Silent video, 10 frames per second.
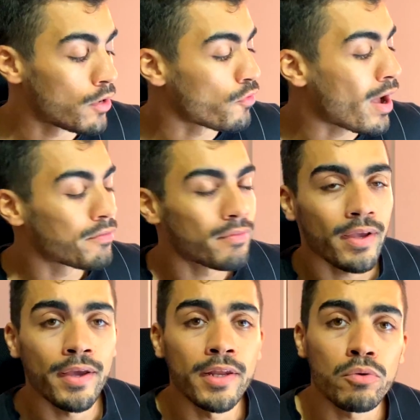if you have
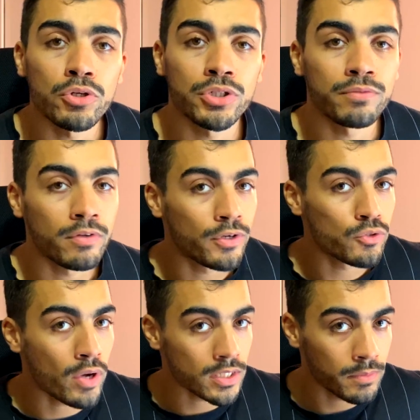any question, feel free
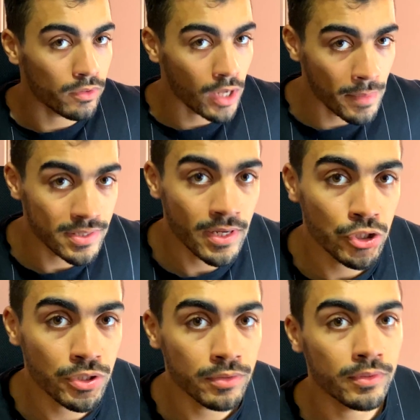to ask me in the comment
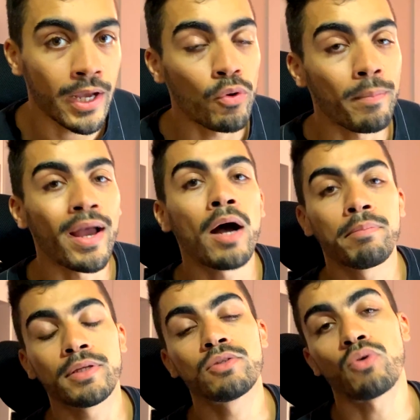section. I will be
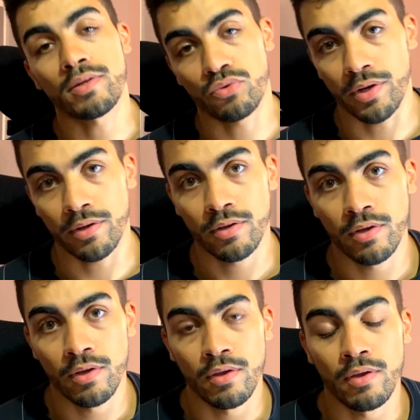happy to answer it.
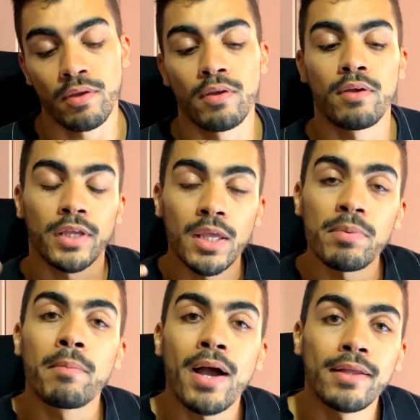Keep
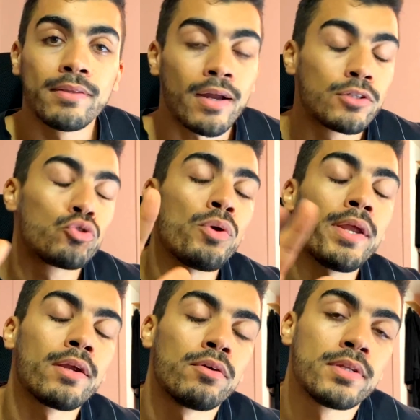in mind there are three
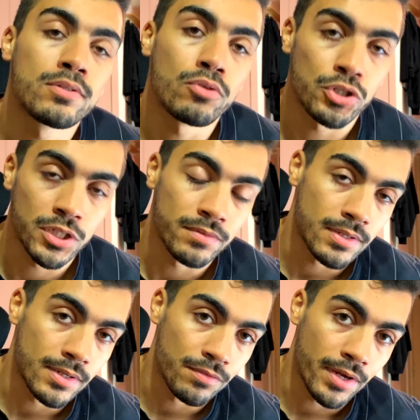ingredients to achieve this
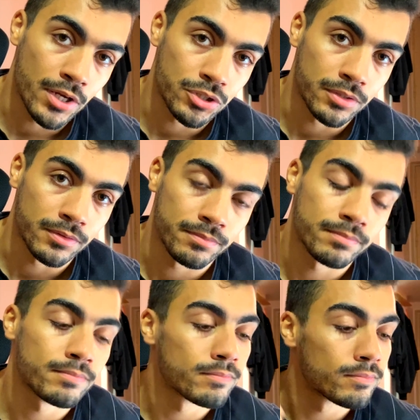certification.
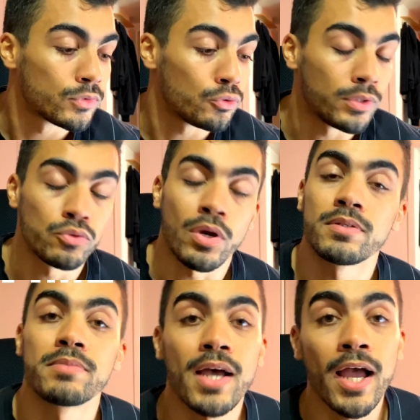You need to have
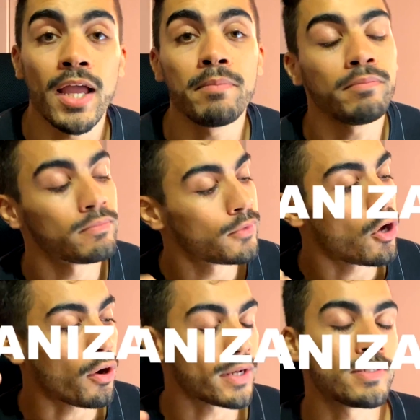some time,
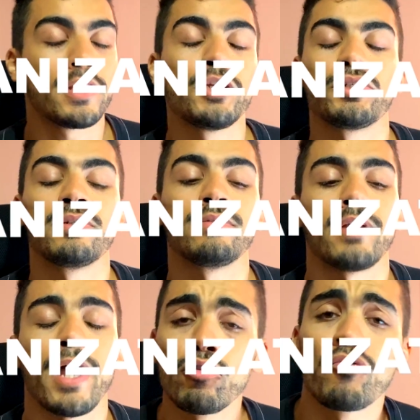organization,
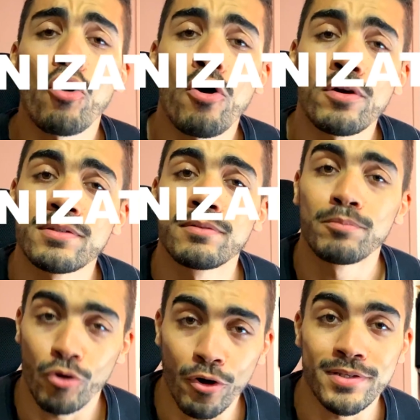and of course,
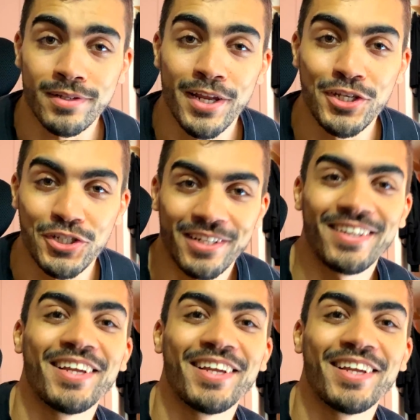procrastination.